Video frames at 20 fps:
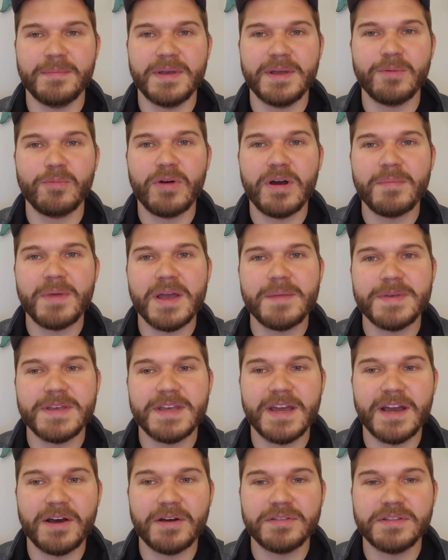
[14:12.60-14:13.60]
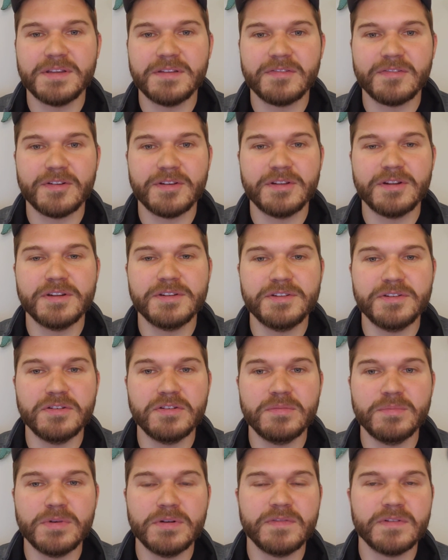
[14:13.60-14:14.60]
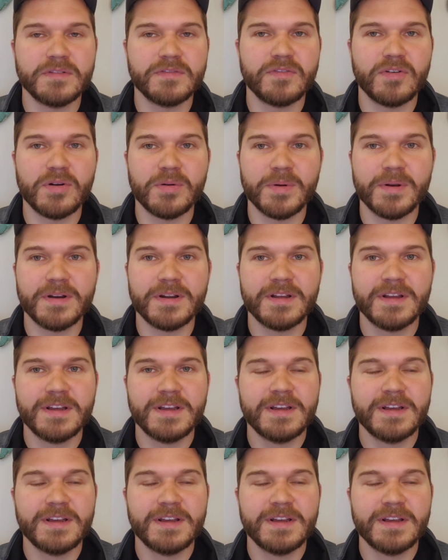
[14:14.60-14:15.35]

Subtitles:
and what might be healthy for you to do moving forward.